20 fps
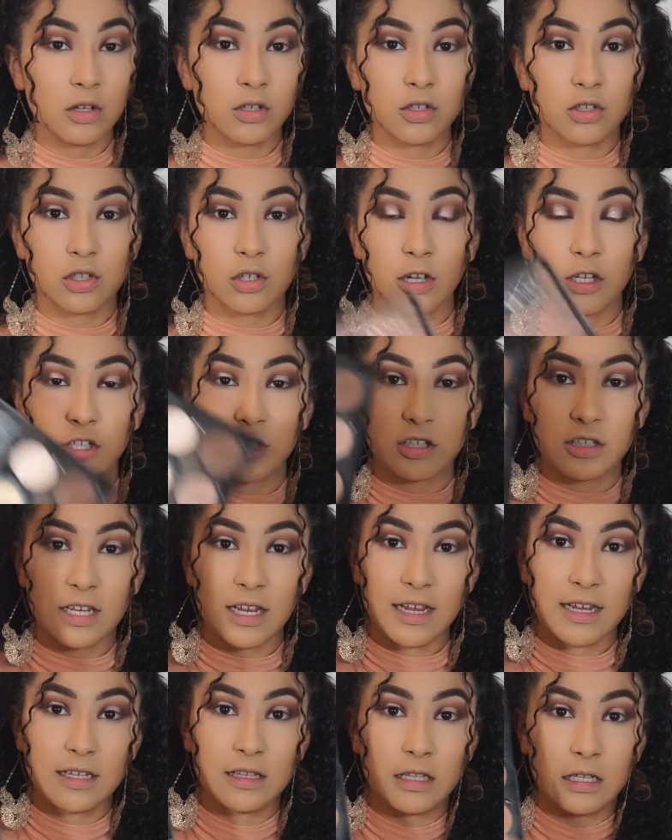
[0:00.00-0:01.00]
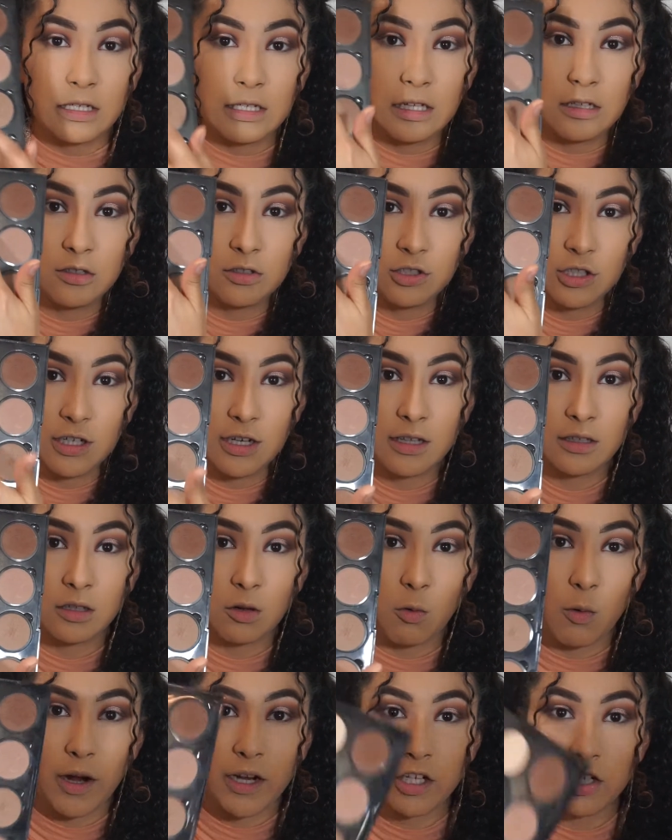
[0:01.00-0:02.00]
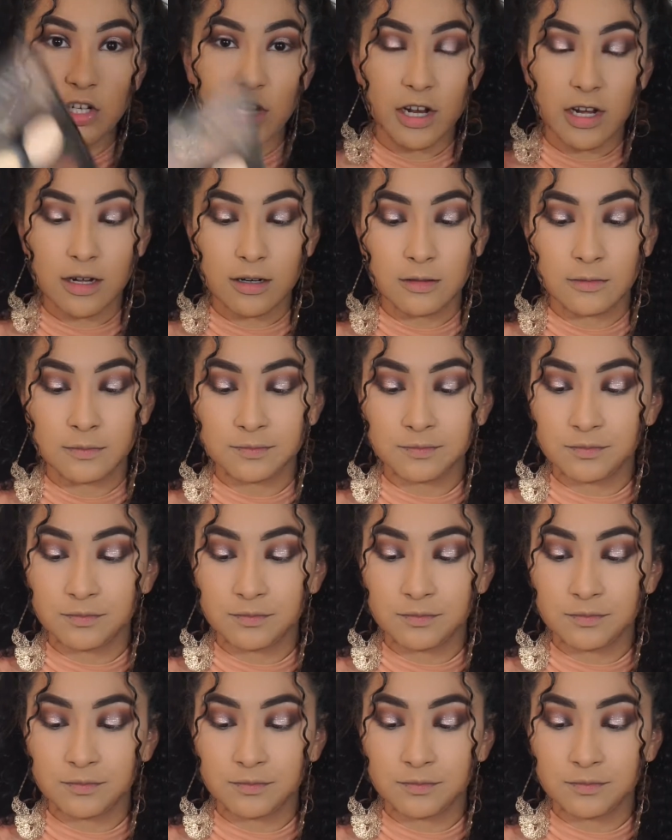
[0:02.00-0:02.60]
so I just take the yellow shade and the white shade,